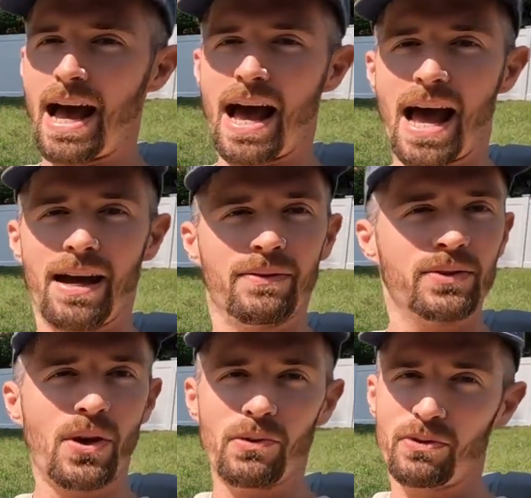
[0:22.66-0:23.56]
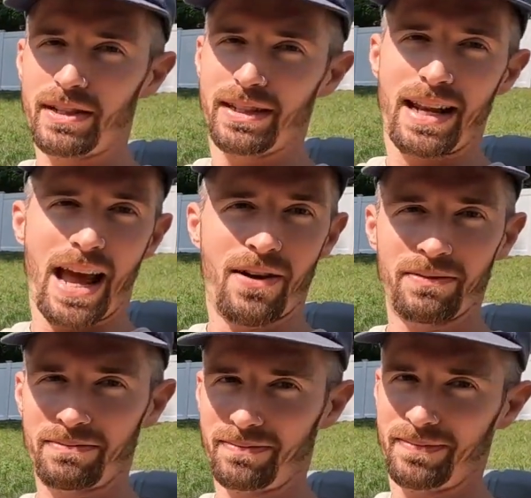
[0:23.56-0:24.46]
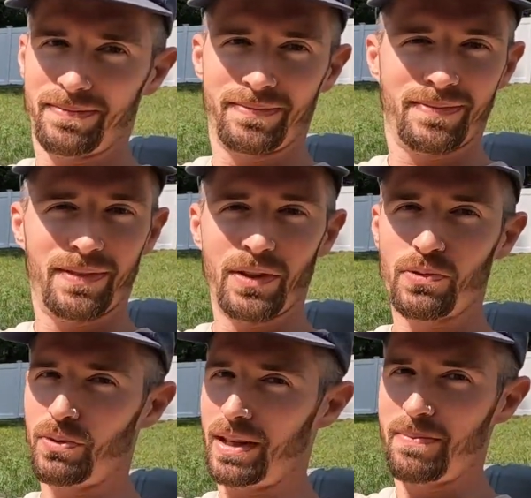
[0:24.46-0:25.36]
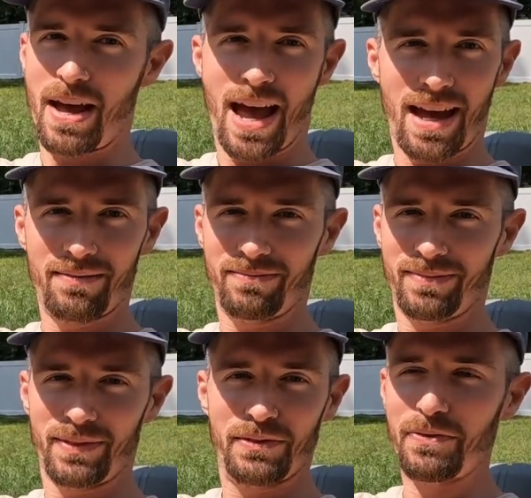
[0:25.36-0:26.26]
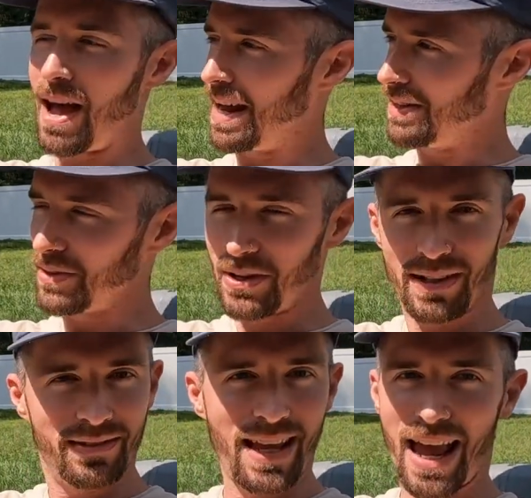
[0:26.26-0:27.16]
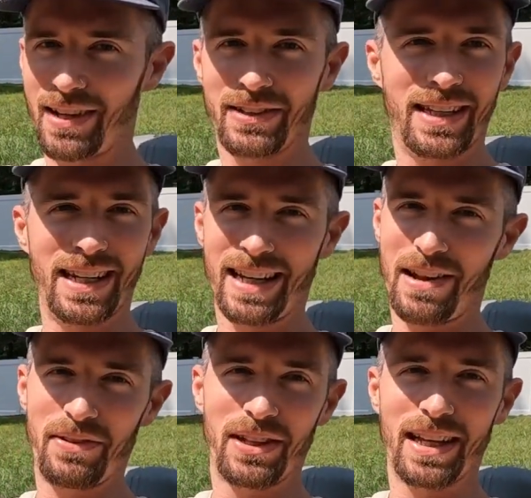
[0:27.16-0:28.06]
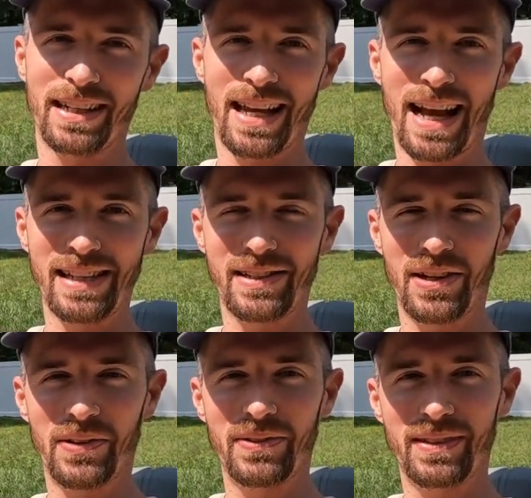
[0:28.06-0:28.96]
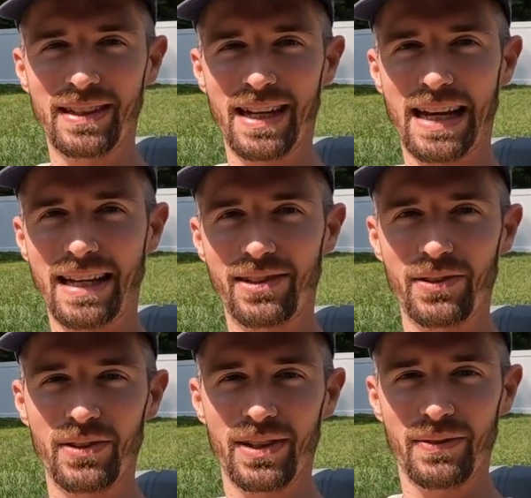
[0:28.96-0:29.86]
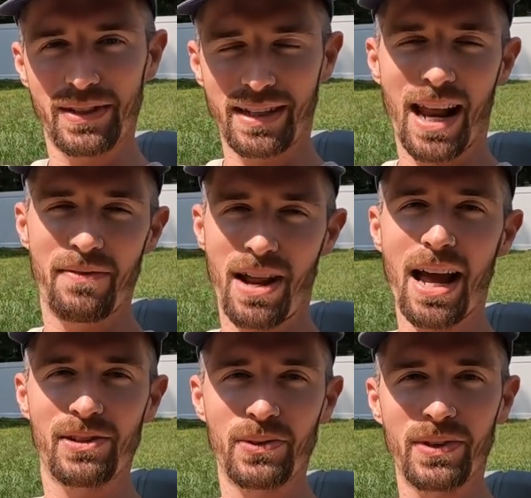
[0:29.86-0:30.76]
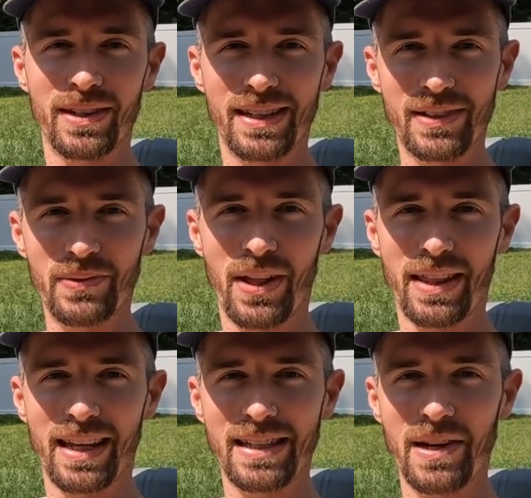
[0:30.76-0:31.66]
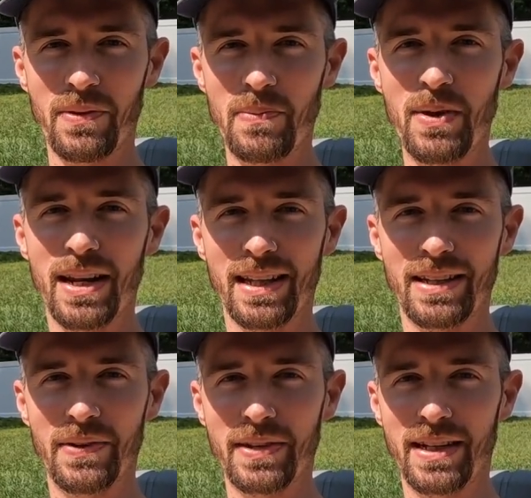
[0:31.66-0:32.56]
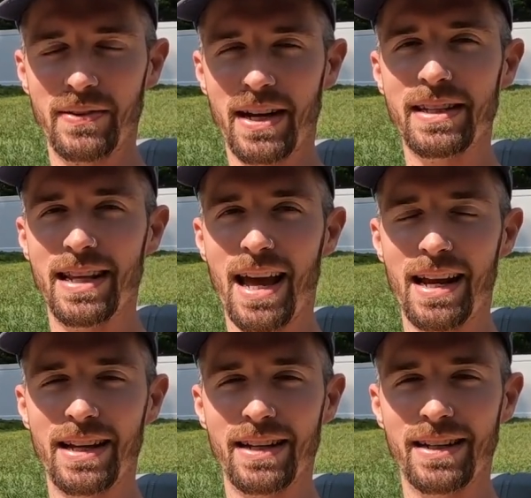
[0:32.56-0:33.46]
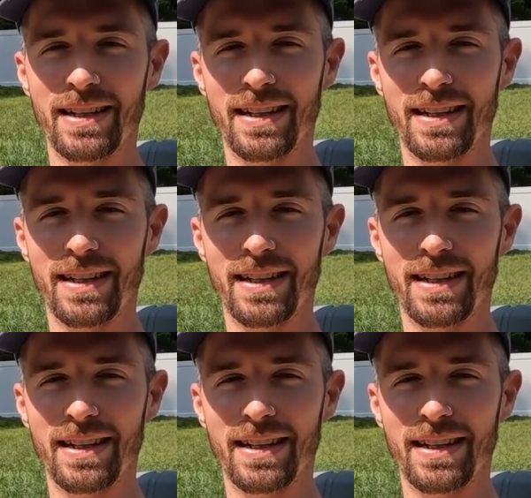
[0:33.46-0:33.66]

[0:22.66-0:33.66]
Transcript: It was all rusted out, looked really bad. There's vines all tangled in it and everything like that. So as soon as it was a kind of an eyesore, it's one of the things that we immediately knew we had to get out of here.